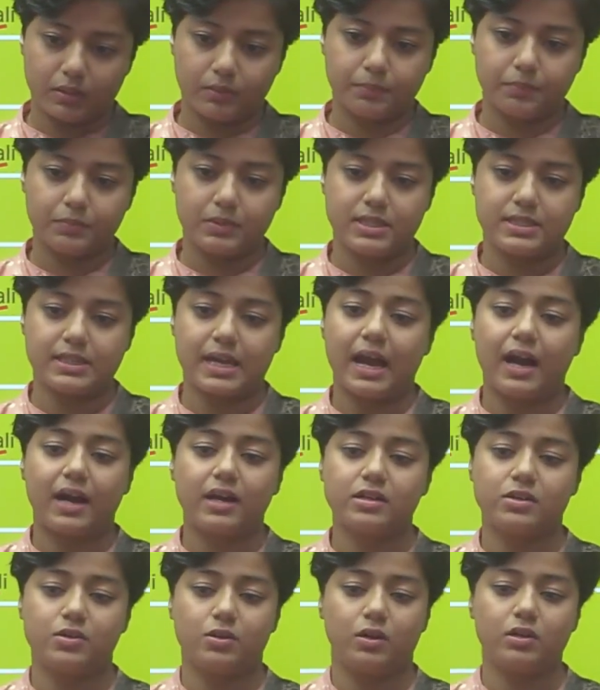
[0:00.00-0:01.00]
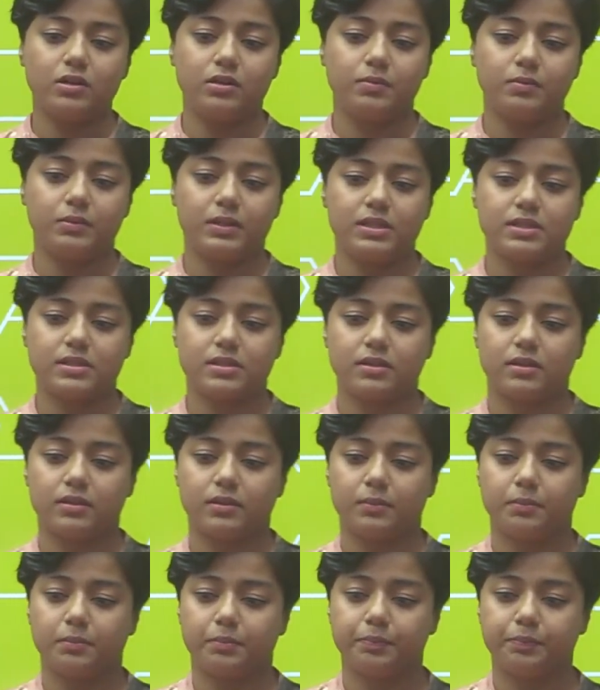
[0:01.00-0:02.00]
this art, not this
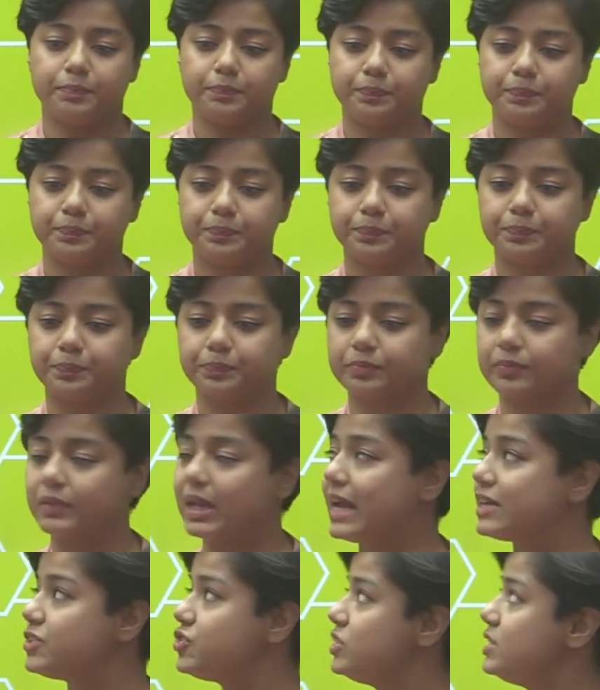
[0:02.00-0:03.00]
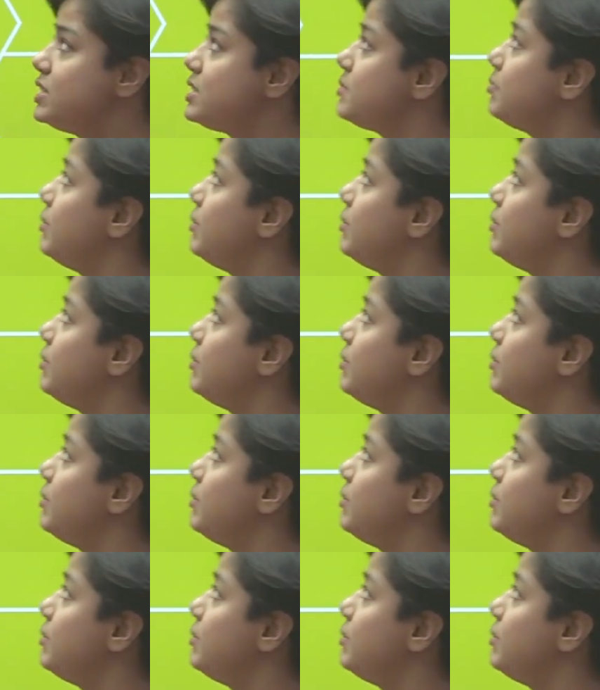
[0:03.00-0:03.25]
actually this